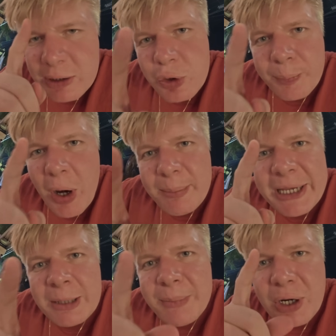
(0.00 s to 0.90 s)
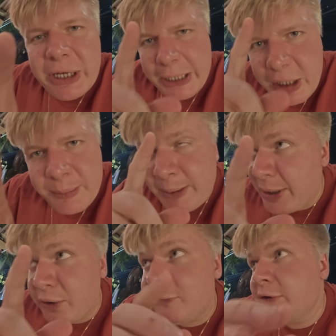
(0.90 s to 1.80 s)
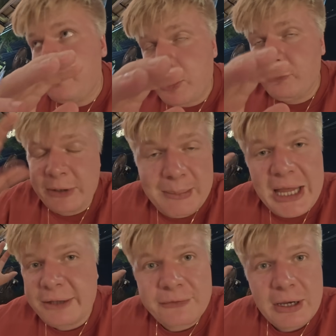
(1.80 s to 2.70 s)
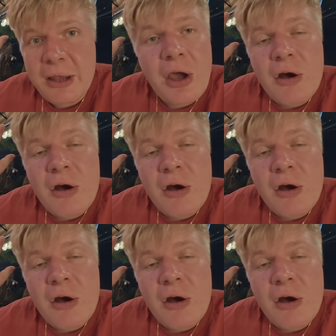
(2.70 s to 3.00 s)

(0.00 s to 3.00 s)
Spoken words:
and you probably can barely hear me because there's music blasting